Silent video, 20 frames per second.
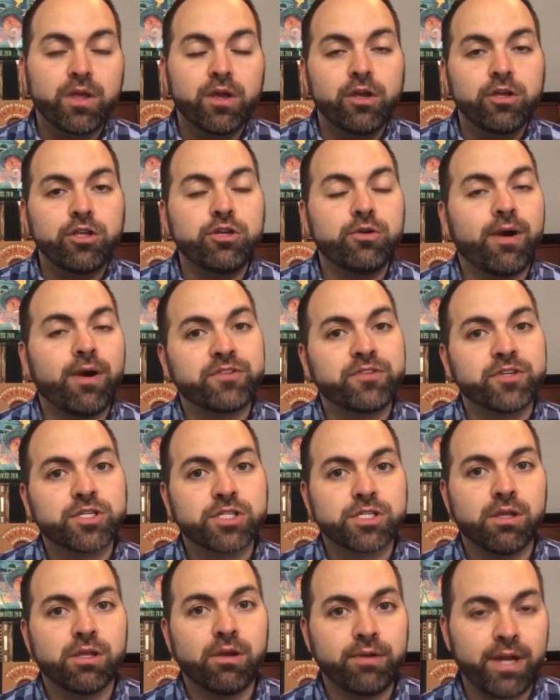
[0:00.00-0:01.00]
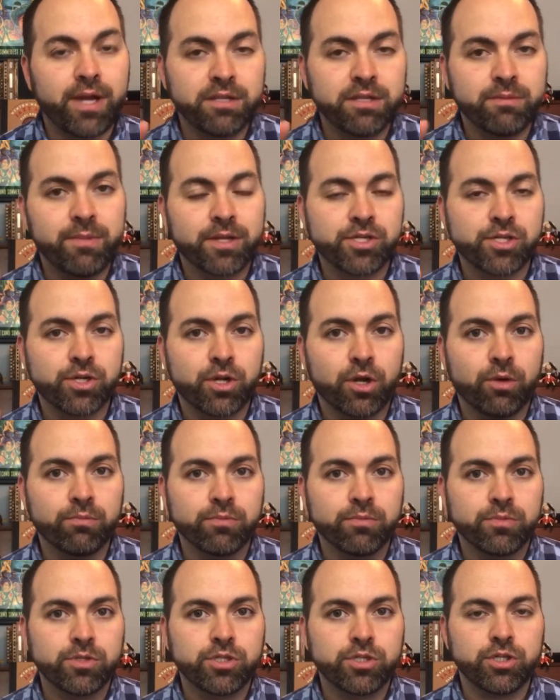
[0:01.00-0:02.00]
You have to slow down the metronome
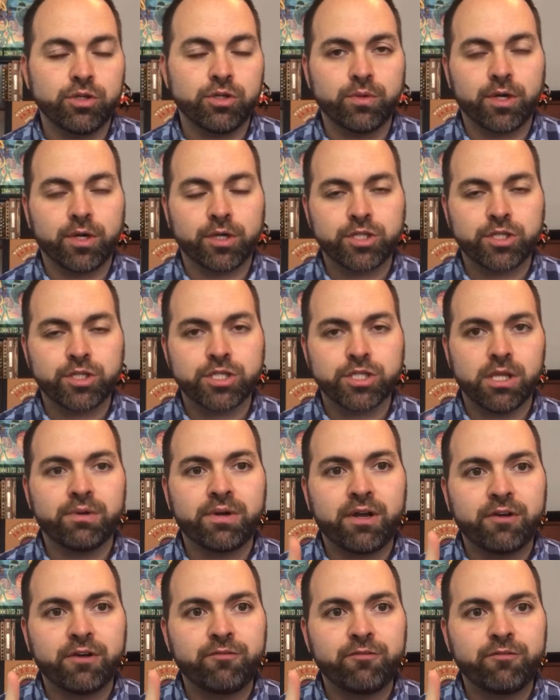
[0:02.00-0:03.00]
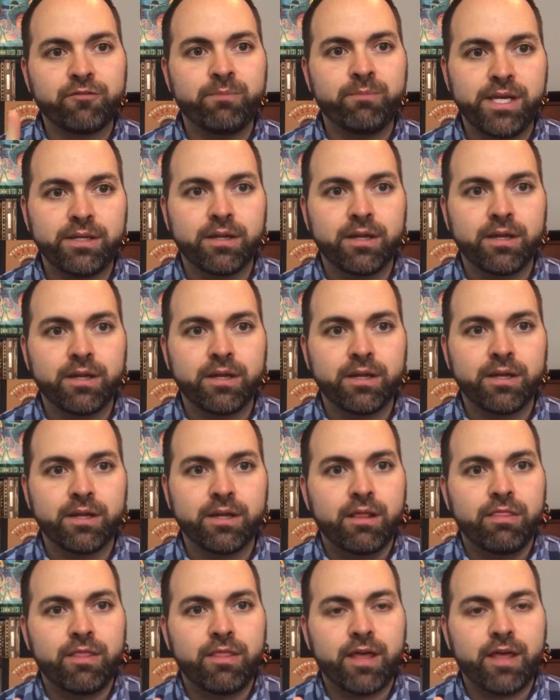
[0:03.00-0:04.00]
to a slow enough beat
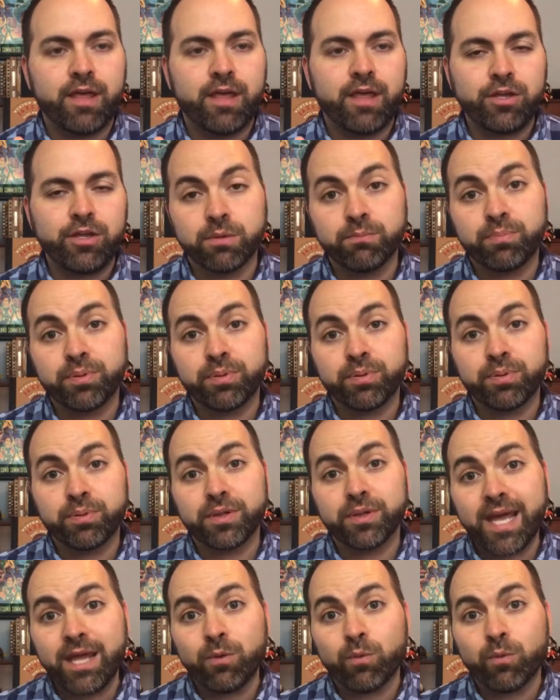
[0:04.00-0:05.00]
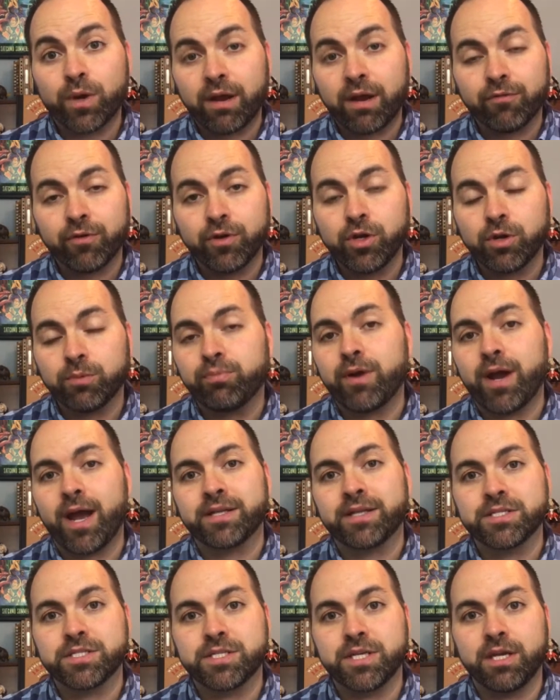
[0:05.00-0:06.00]
that you can play whatever you're
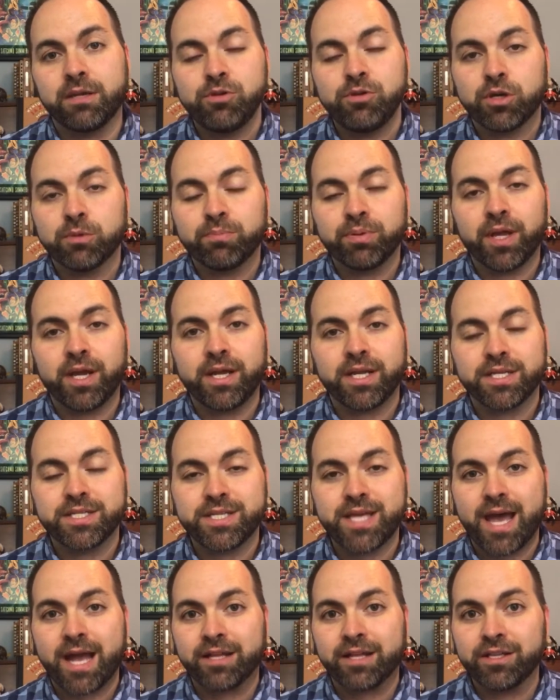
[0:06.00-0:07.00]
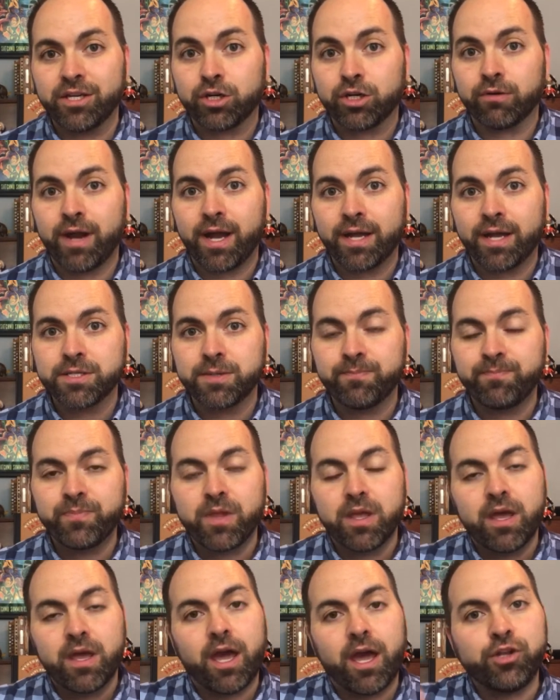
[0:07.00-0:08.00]
practicing, you can play it exactly correct,
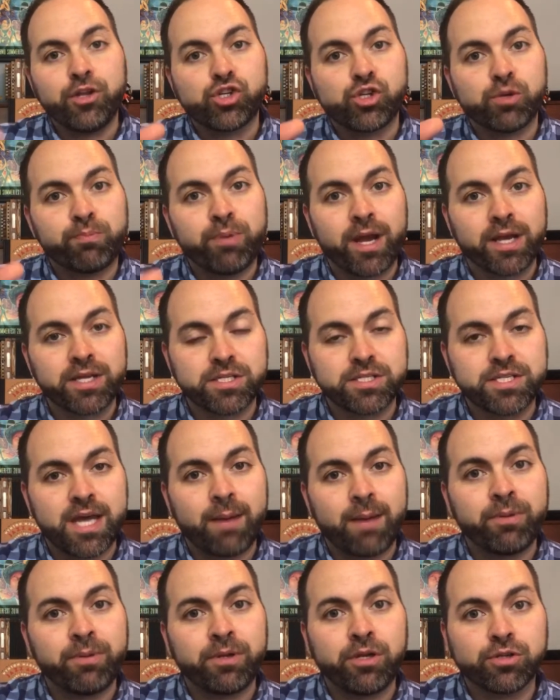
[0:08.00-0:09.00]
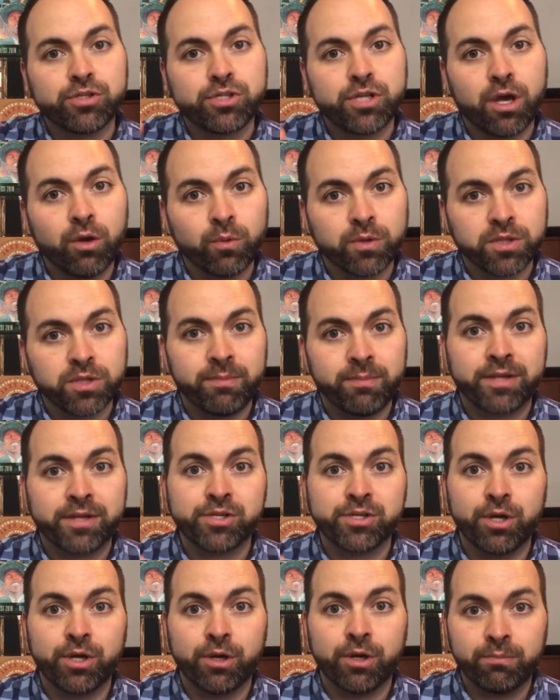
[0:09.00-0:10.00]
and you should practice tapping your toe with the
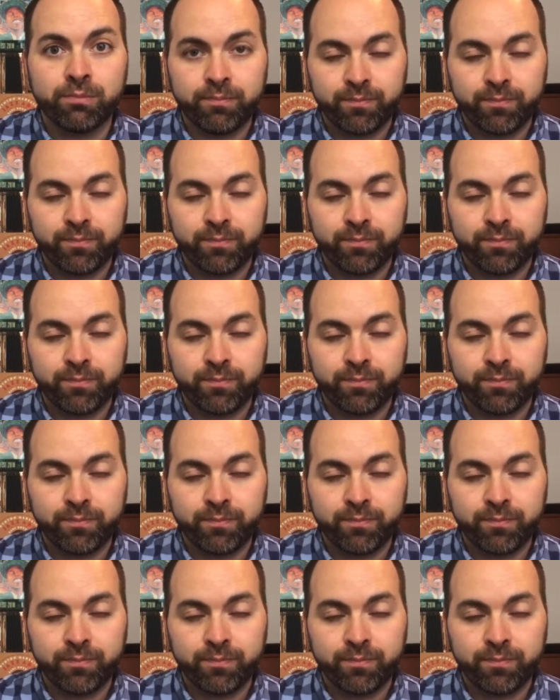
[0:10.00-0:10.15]
metronome.